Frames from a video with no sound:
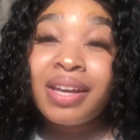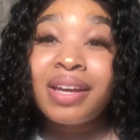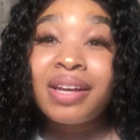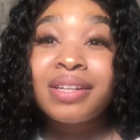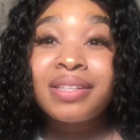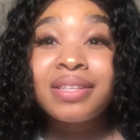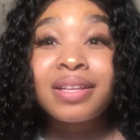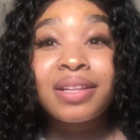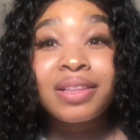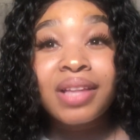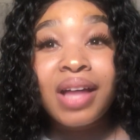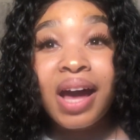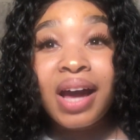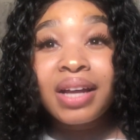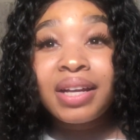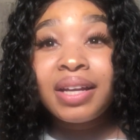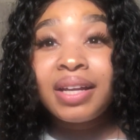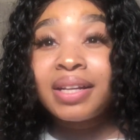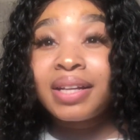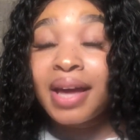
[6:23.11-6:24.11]
It's a lot.
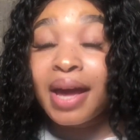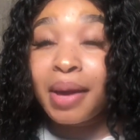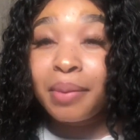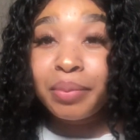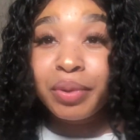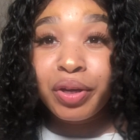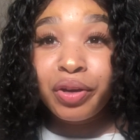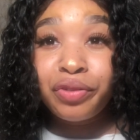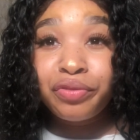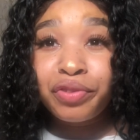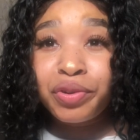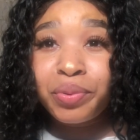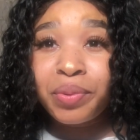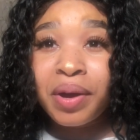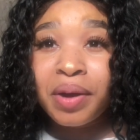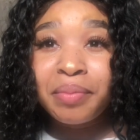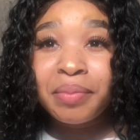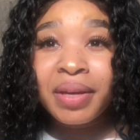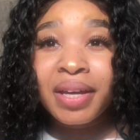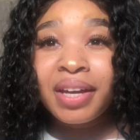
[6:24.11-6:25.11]
It can be
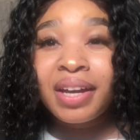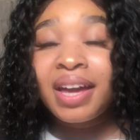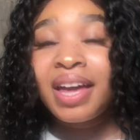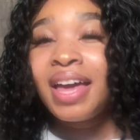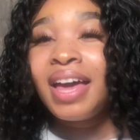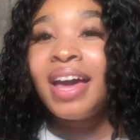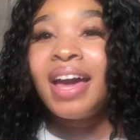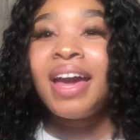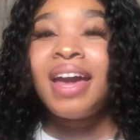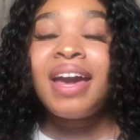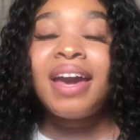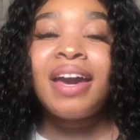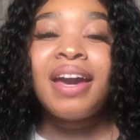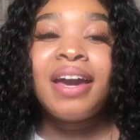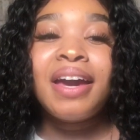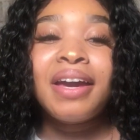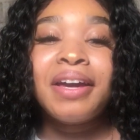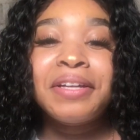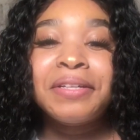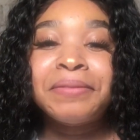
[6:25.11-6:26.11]
overwhelming.
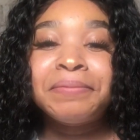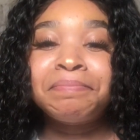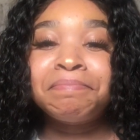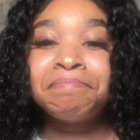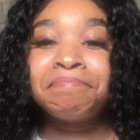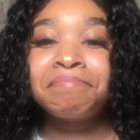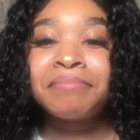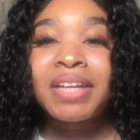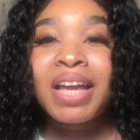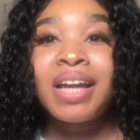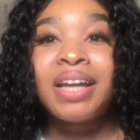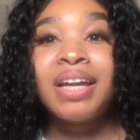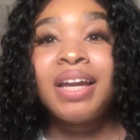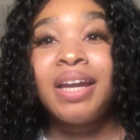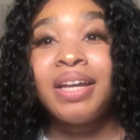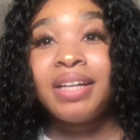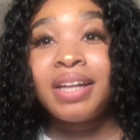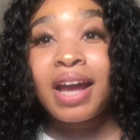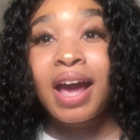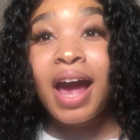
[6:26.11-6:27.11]
And
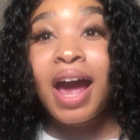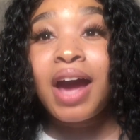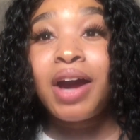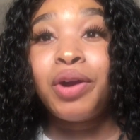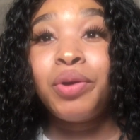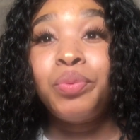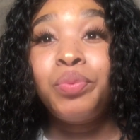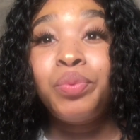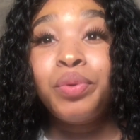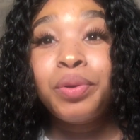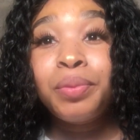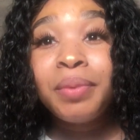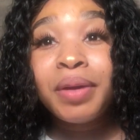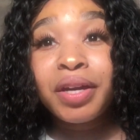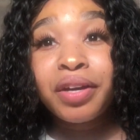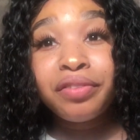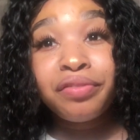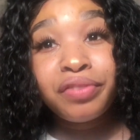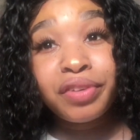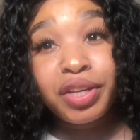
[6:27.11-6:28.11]
again, I will make
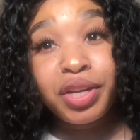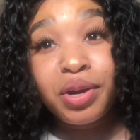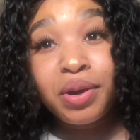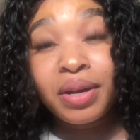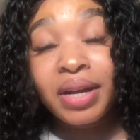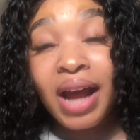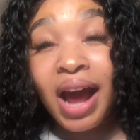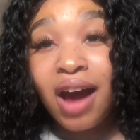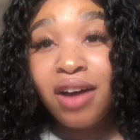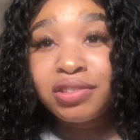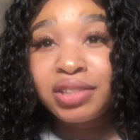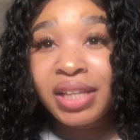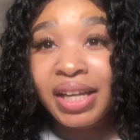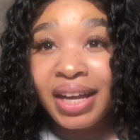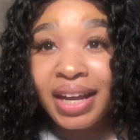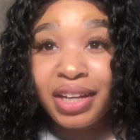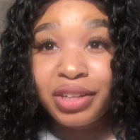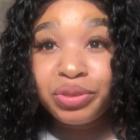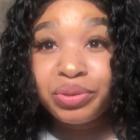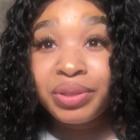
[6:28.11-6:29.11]
a video on how to
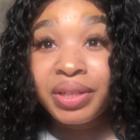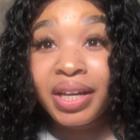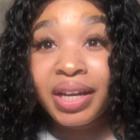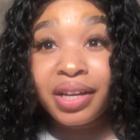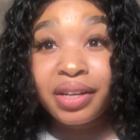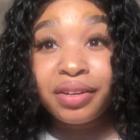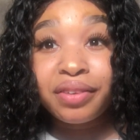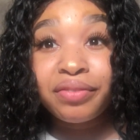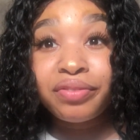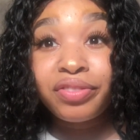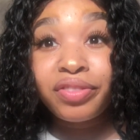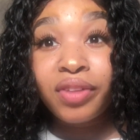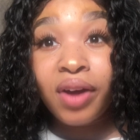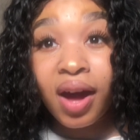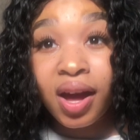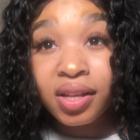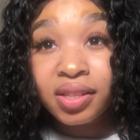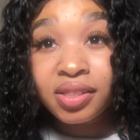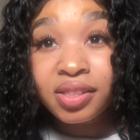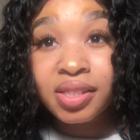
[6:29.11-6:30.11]
handle negative
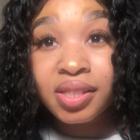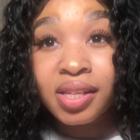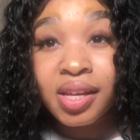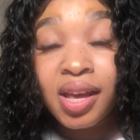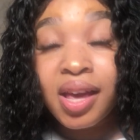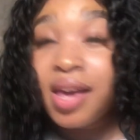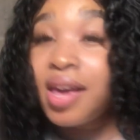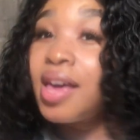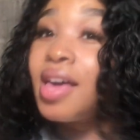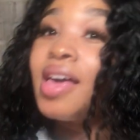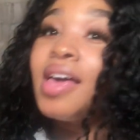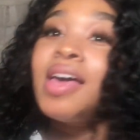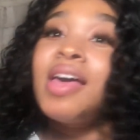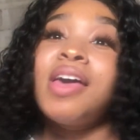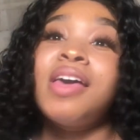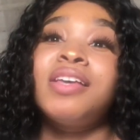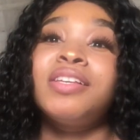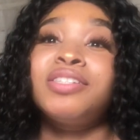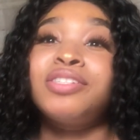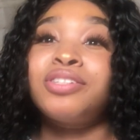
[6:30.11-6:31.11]
thoughts.
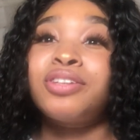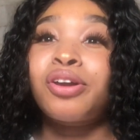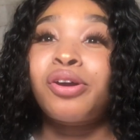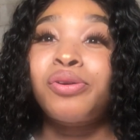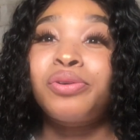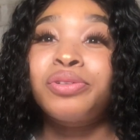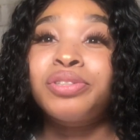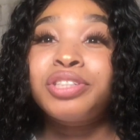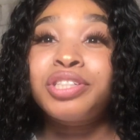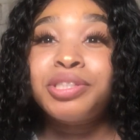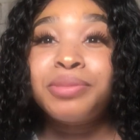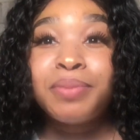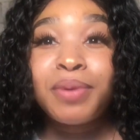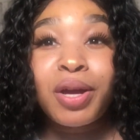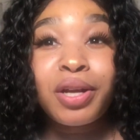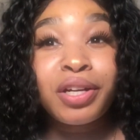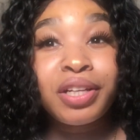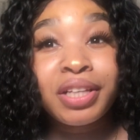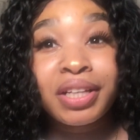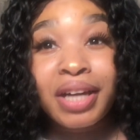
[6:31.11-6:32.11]
So just be
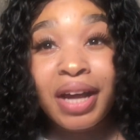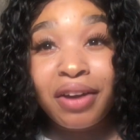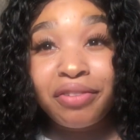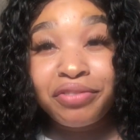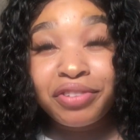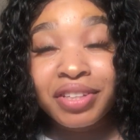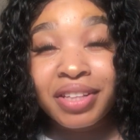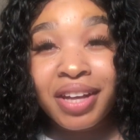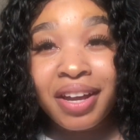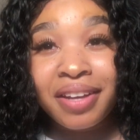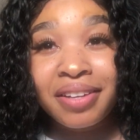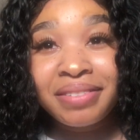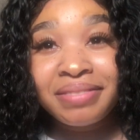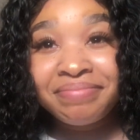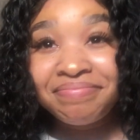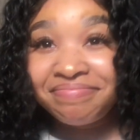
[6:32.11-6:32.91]
on the lookout for that.